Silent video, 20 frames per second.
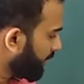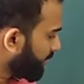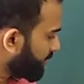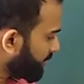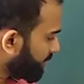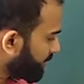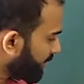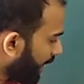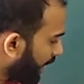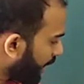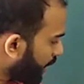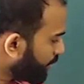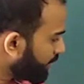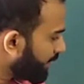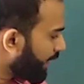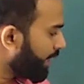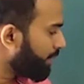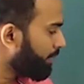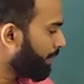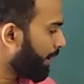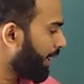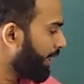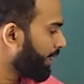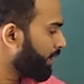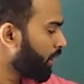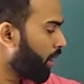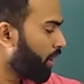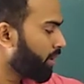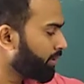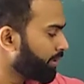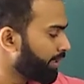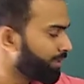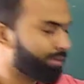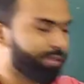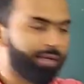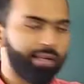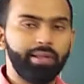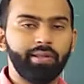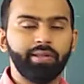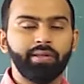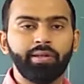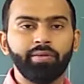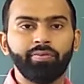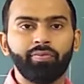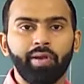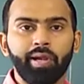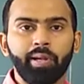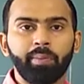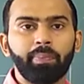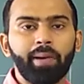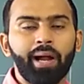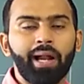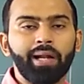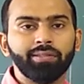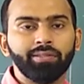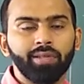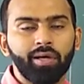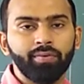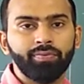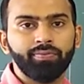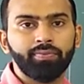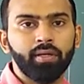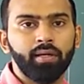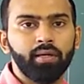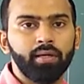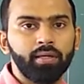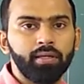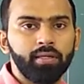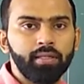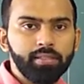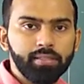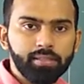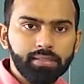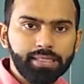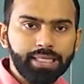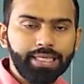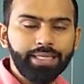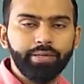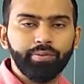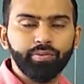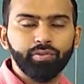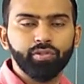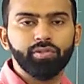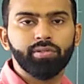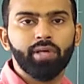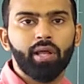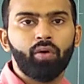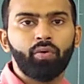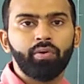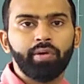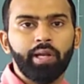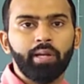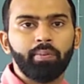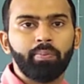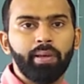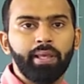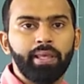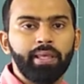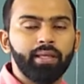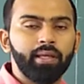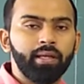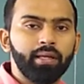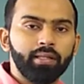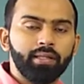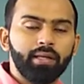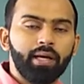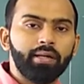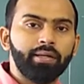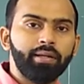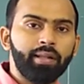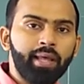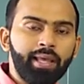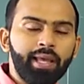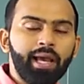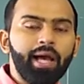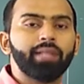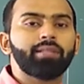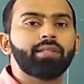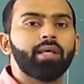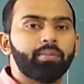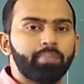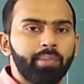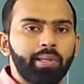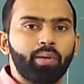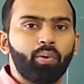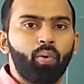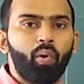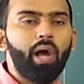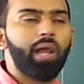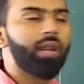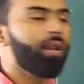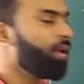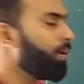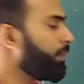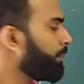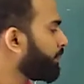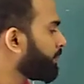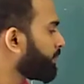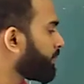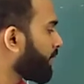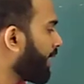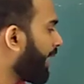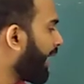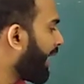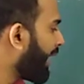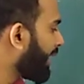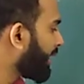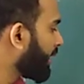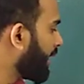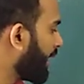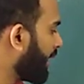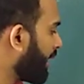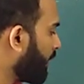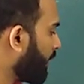this is surrounded by the 3 different parts of the sink, which is surrounded by diathermic wall, and